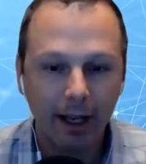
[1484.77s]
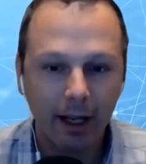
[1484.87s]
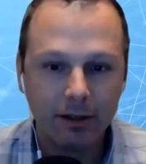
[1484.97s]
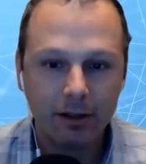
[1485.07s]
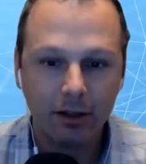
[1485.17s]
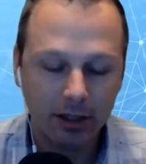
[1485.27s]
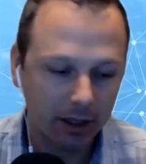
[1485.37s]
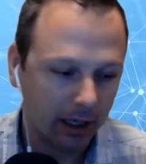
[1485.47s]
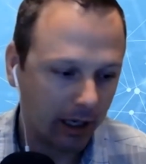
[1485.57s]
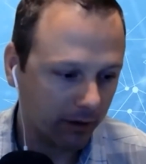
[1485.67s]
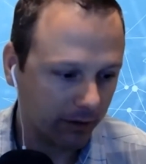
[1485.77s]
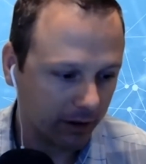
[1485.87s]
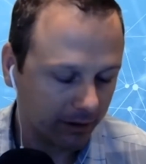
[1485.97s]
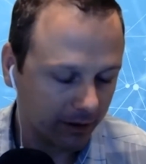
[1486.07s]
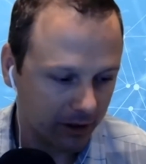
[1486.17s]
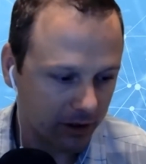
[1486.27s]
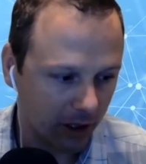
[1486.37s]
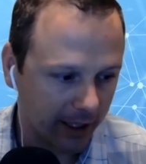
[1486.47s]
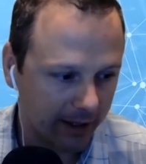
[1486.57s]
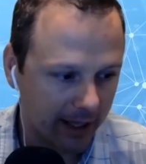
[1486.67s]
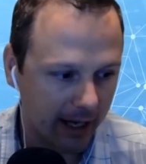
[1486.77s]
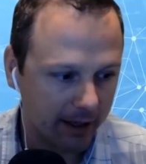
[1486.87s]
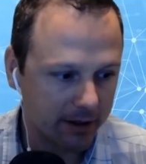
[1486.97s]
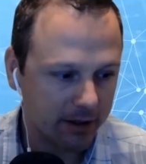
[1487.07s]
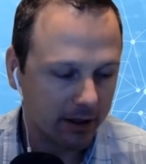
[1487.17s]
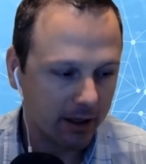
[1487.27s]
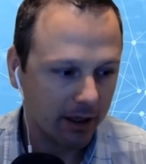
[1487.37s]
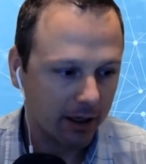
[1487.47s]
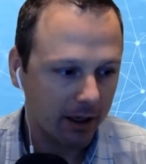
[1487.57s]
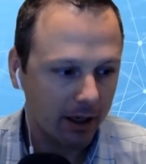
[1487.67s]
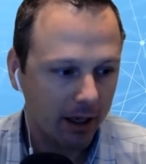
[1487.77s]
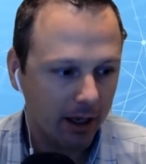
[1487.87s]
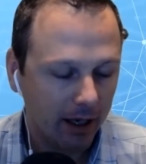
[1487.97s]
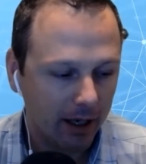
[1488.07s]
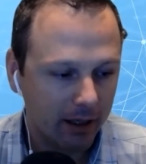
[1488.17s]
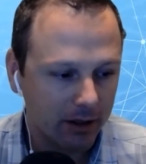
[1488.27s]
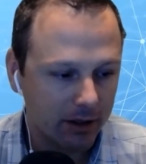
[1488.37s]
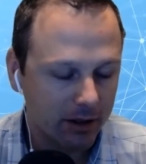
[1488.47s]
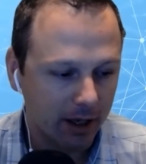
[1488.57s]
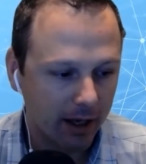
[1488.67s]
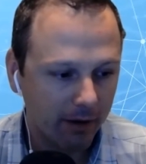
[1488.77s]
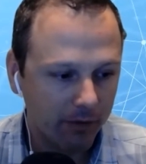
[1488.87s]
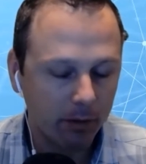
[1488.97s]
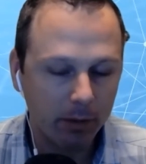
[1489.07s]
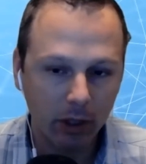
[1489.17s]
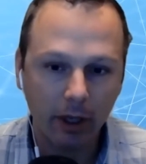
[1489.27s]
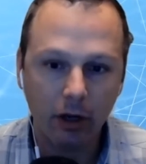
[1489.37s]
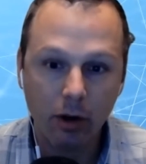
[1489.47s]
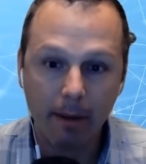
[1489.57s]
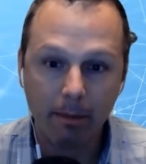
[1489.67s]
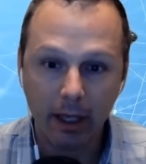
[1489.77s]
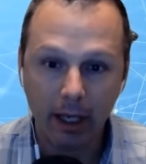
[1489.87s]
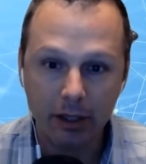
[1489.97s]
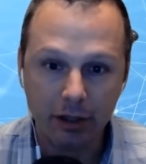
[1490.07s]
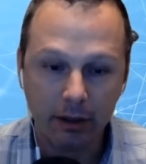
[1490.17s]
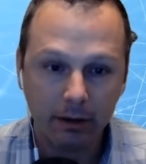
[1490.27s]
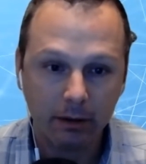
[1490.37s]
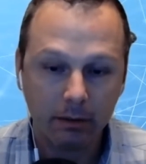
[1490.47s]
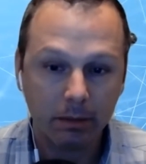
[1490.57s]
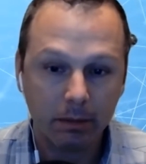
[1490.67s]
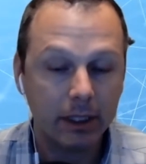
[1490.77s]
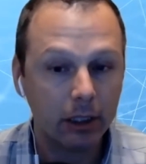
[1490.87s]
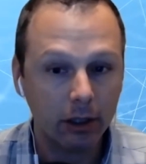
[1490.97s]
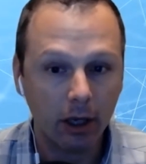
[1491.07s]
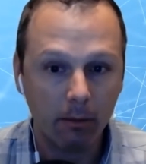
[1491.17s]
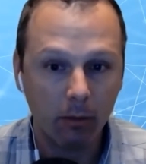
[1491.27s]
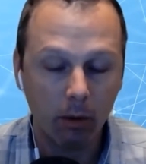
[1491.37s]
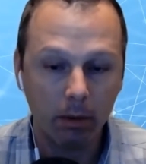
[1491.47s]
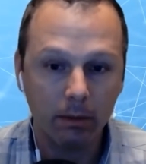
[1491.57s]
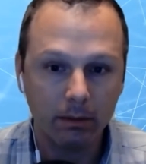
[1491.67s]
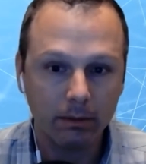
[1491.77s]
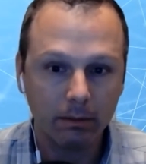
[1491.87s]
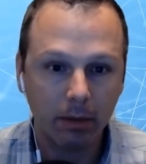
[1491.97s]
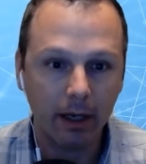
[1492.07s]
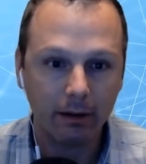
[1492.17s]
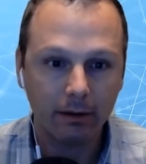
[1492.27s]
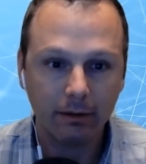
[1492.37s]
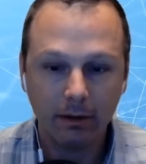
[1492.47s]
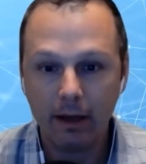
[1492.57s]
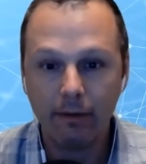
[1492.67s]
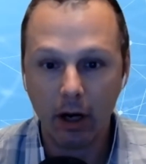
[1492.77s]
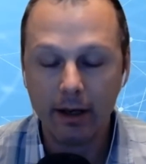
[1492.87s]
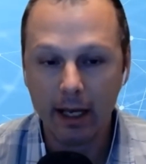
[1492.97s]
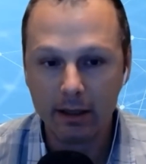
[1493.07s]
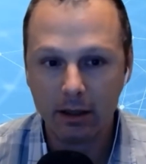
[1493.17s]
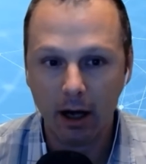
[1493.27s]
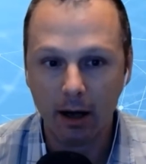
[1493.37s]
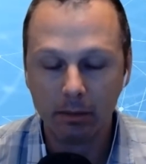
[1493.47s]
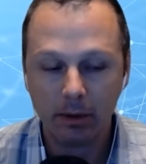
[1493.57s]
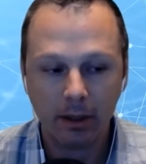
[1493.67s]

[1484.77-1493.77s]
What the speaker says: answer, just to kind of consolidate that, is if you're building a new application, particularly on mobile, but even on desktop,